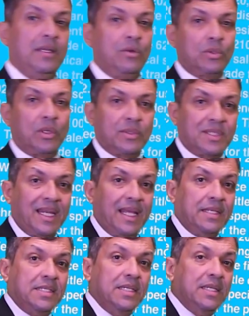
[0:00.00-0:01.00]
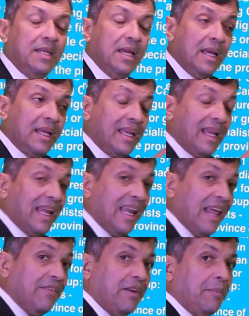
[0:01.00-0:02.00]
in 2018,
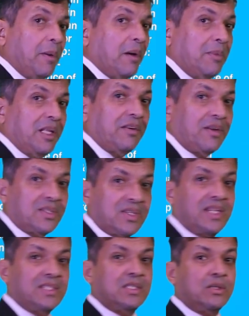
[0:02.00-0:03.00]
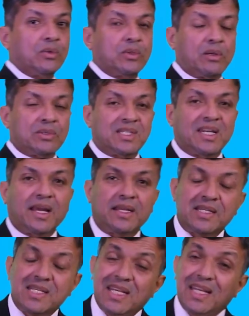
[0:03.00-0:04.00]
11 permanent residents in
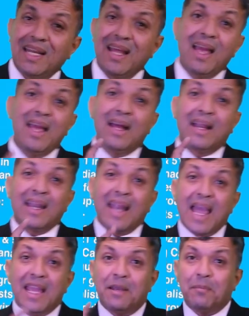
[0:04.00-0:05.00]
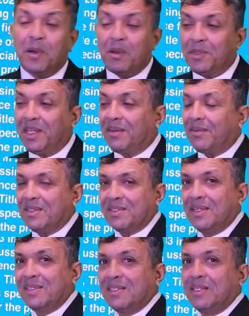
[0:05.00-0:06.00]
2019, 9 permanent
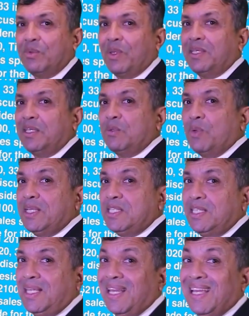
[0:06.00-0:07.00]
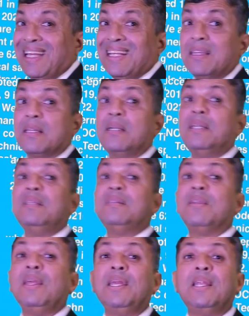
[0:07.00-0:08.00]
residents in 2020,
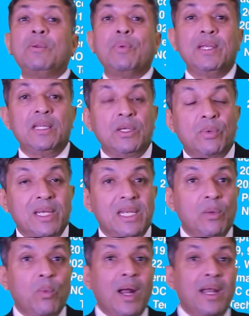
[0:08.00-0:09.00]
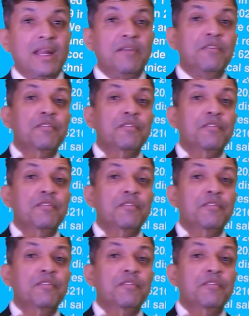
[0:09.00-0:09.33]
33 in 2021 and